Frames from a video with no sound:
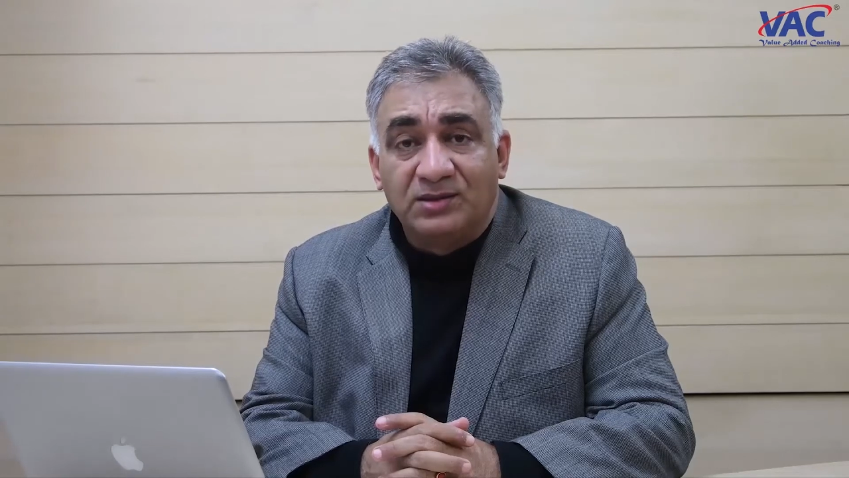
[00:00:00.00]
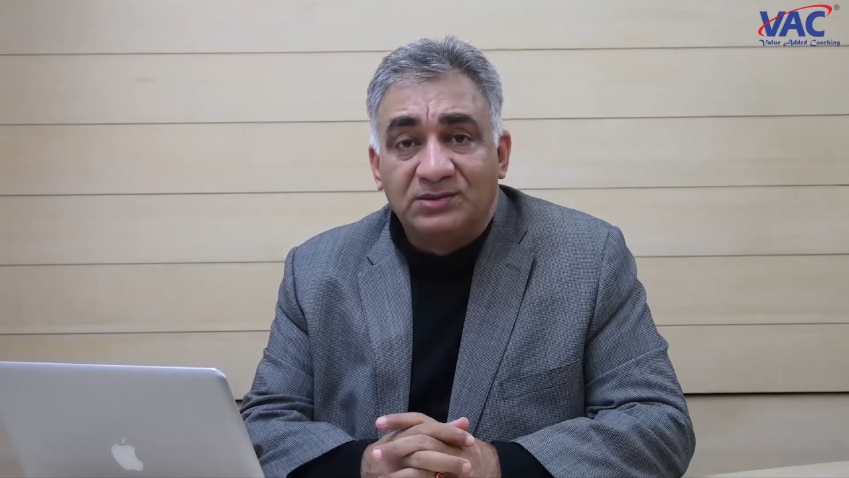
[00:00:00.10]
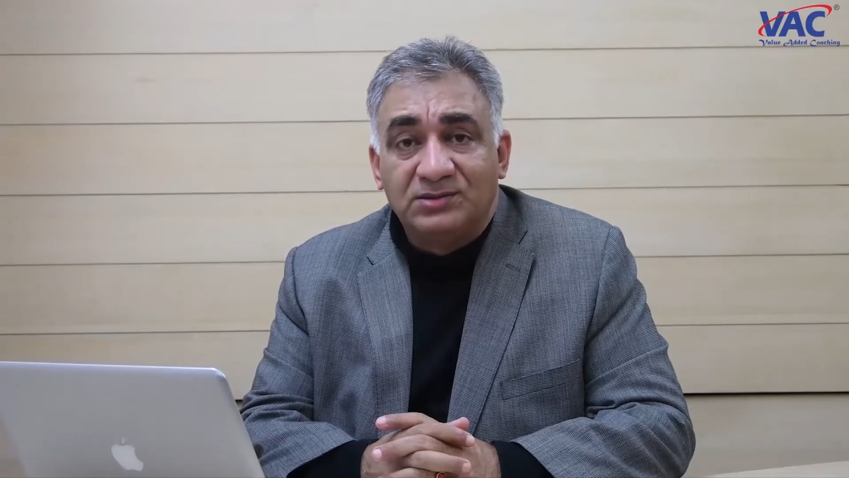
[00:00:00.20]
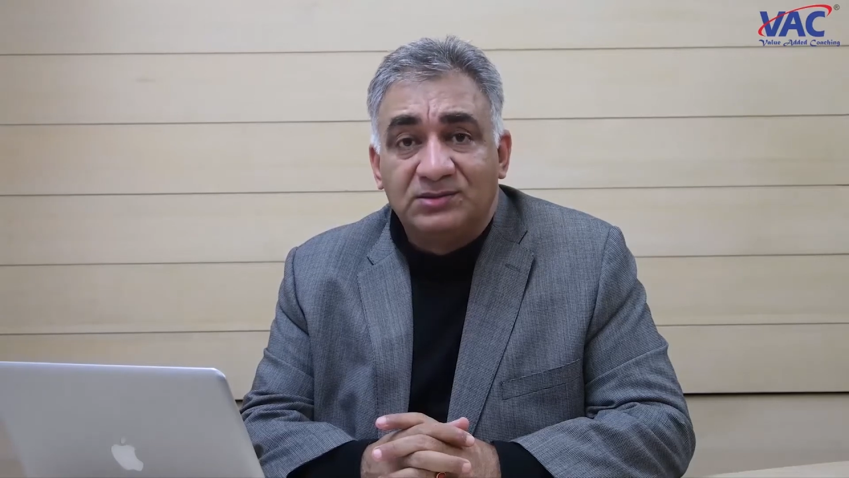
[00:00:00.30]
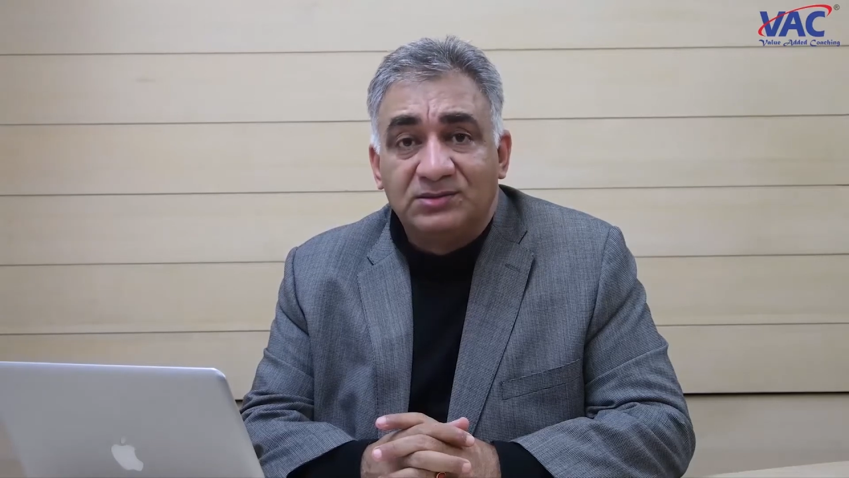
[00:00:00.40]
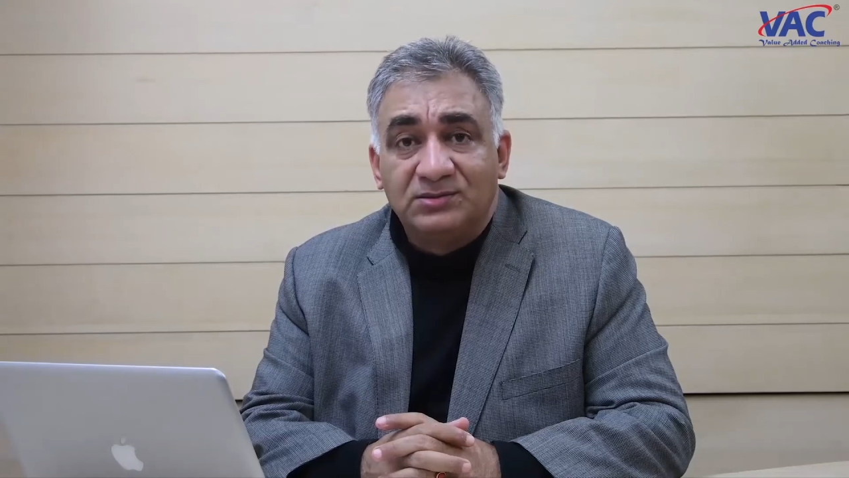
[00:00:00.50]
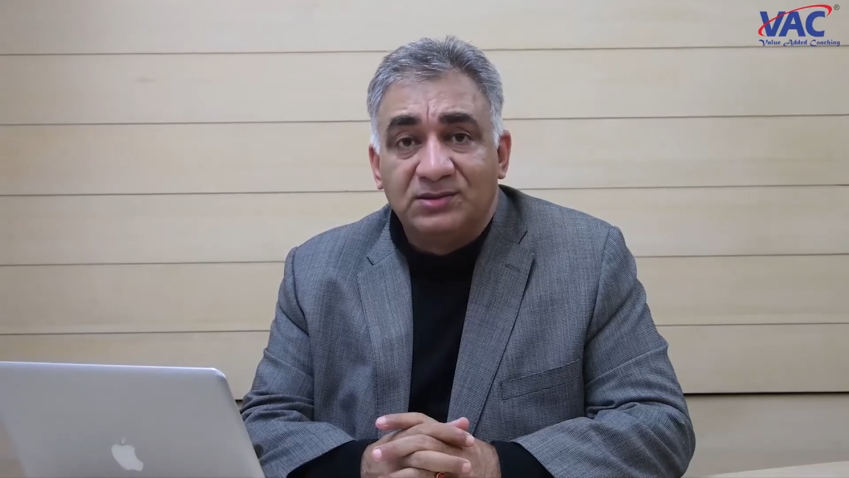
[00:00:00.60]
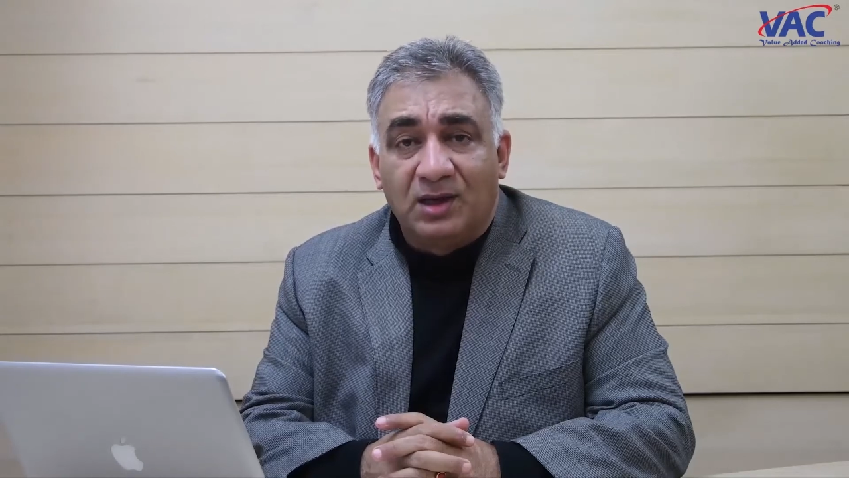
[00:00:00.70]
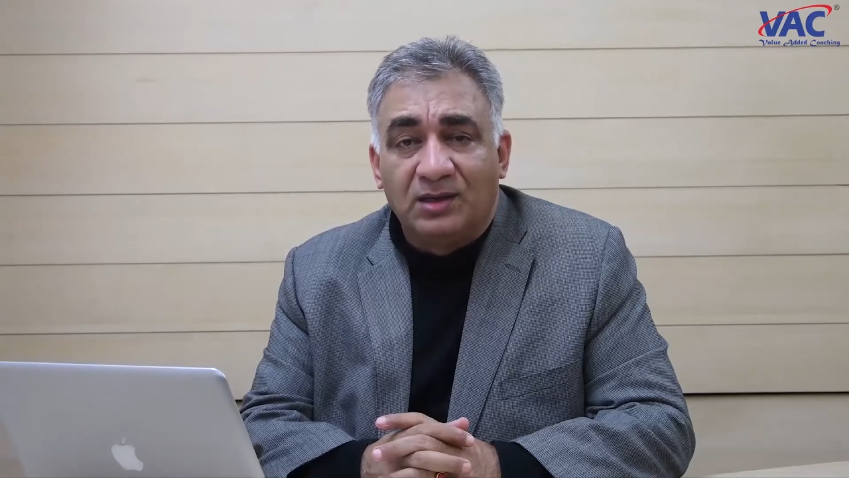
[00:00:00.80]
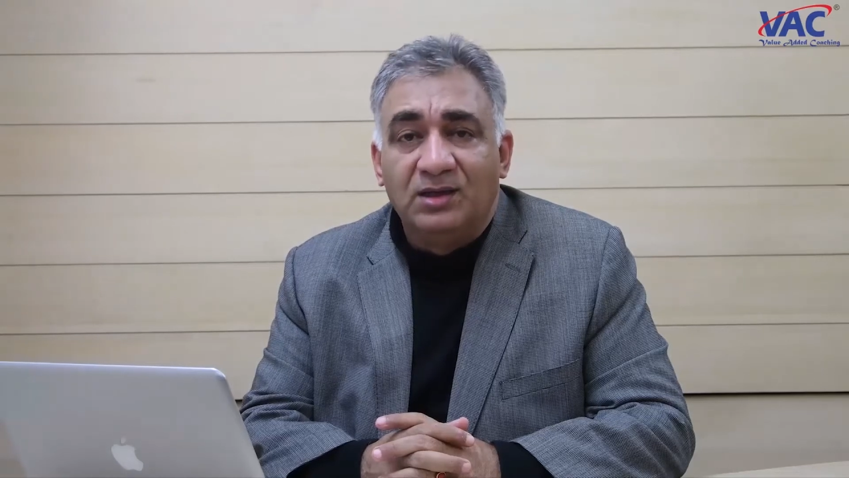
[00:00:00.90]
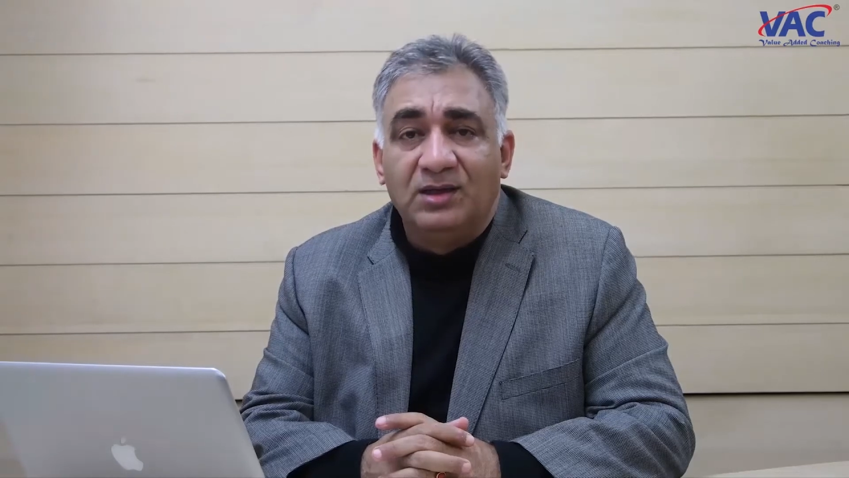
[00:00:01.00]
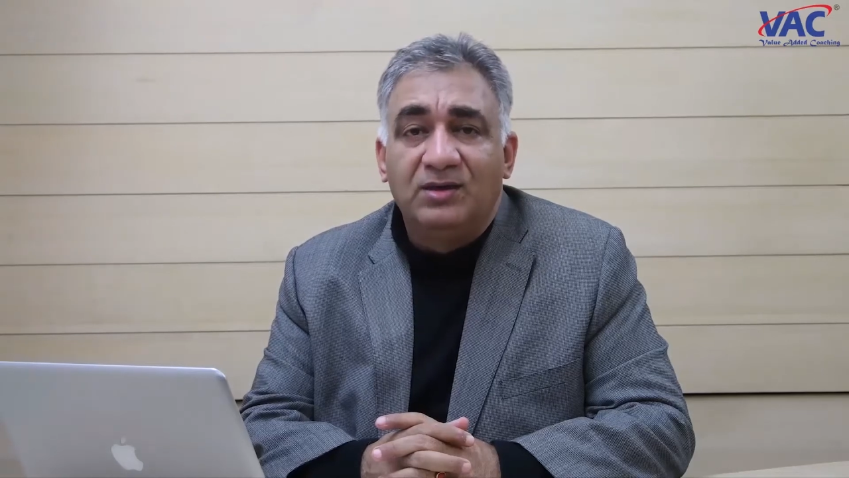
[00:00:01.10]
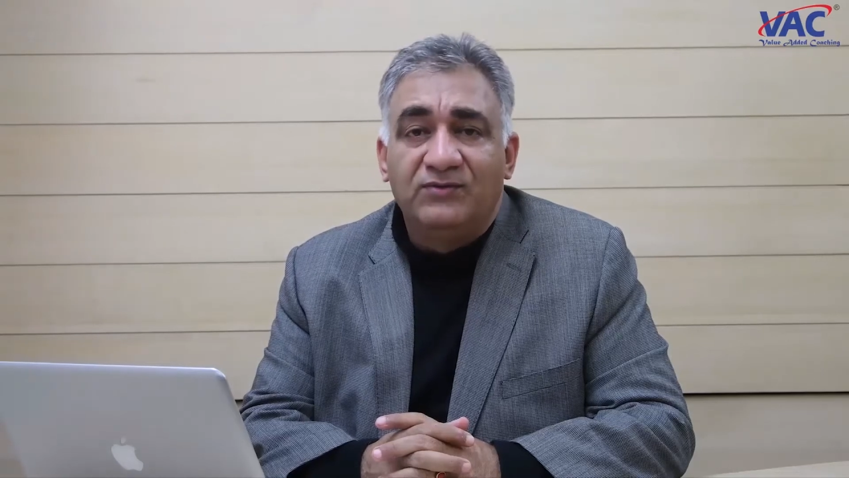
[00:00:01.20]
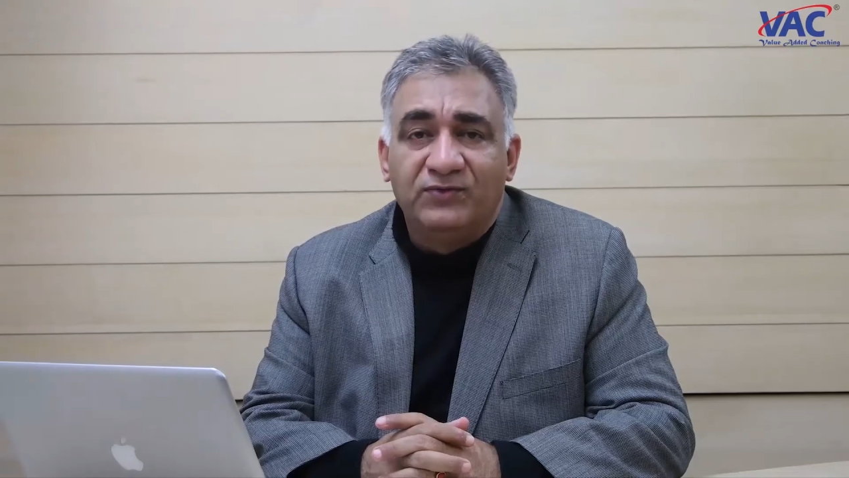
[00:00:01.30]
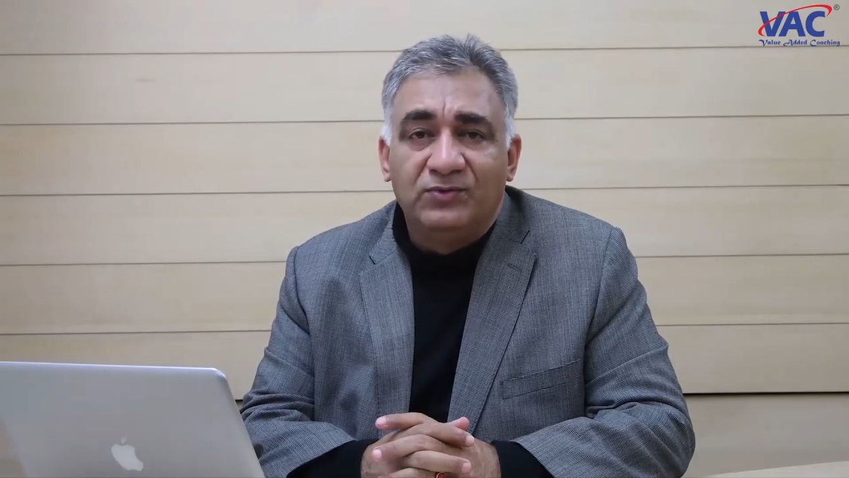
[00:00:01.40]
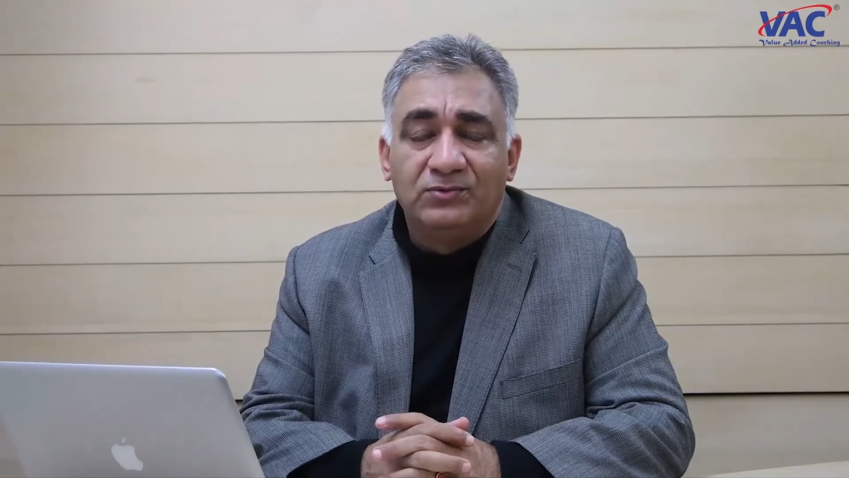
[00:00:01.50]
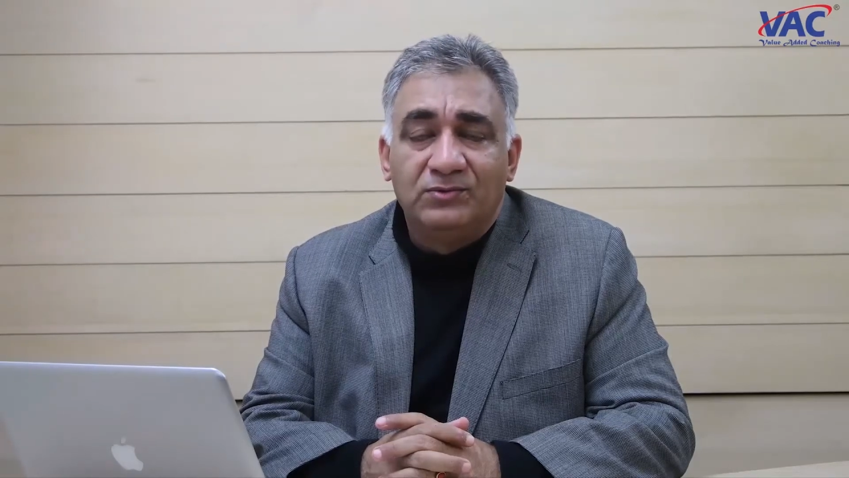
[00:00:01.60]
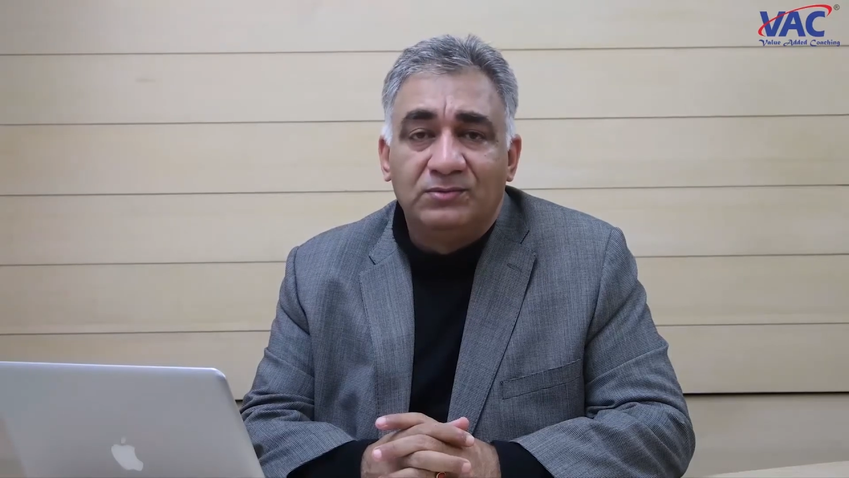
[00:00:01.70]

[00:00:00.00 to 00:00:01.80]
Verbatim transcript: is hardly a few